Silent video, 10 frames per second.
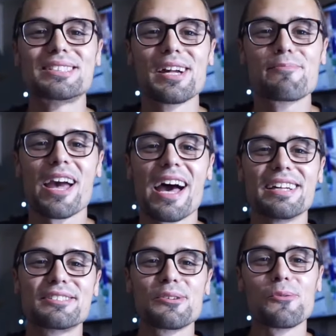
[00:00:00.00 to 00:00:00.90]
What's up,
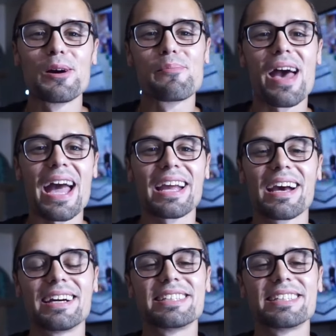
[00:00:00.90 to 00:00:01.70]
guys? We're back.